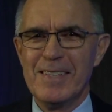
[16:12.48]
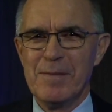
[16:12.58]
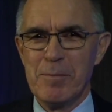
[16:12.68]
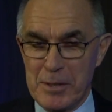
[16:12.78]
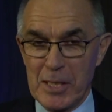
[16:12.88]

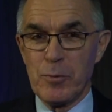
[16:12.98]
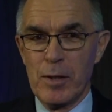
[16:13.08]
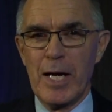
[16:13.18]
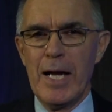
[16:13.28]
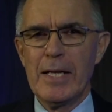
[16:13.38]
But that's where
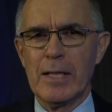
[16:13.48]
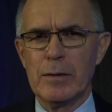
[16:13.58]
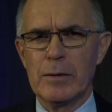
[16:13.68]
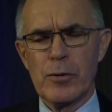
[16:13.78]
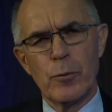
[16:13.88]
they had it.
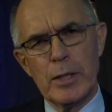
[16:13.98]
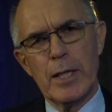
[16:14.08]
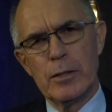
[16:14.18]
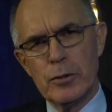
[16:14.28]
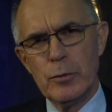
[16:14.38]
So what are you
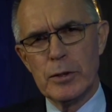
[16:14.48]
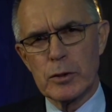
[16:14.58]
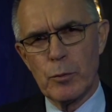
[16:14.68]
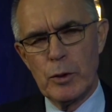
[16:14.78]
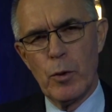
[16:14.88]
going to do with
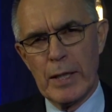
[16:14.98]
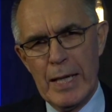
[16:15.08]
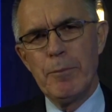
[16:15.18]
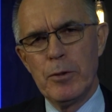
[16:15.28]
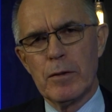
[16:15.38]
this? Well, you want to
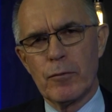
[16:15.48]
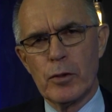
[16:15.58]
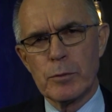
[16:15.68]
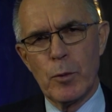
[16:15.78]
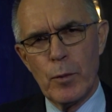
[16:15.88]
empty it, of
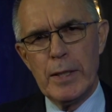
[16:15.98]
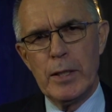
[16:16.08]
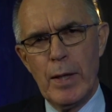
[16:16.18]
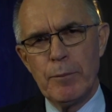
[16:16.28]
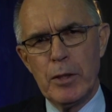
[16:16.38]
course, but where do
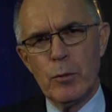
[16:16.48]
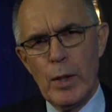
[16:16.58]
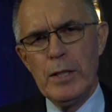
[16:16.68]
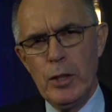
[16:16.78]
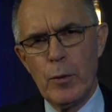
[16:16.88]
you empty it and
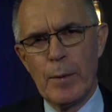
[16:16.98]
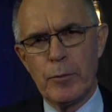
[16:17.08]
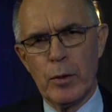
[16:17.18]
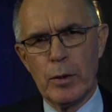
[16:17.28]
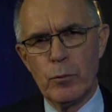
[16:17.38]
when do you
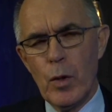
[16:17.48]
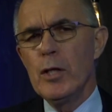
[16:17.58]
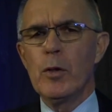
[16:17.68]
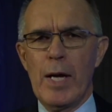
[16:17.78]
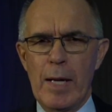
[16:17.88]
empty it? Well,
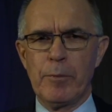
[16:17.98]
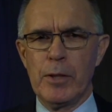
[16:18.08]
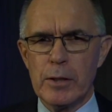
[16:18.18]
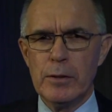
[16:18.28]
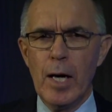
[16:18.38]
you empty
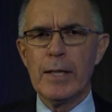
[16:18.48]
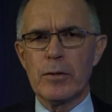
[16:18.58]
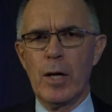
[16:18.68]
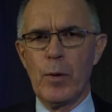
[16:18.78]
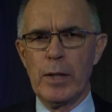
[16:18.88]
it at night
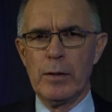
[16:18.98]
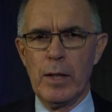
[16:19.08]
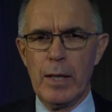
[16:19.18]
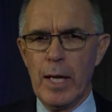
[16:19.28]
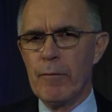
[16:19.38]
time when
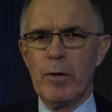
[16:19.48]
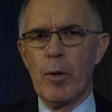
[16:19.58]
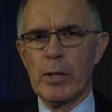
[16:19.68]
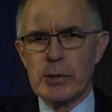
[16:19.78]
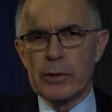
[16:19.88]

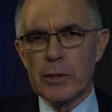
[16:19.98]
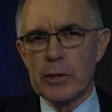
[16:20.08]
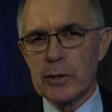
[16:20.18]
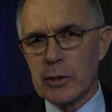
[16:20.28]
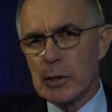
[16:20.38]
everybody's
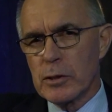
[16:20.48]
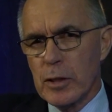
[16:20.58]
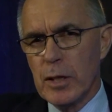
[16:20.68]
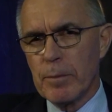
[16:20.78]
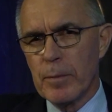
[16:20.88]

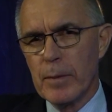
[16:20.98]
asleep.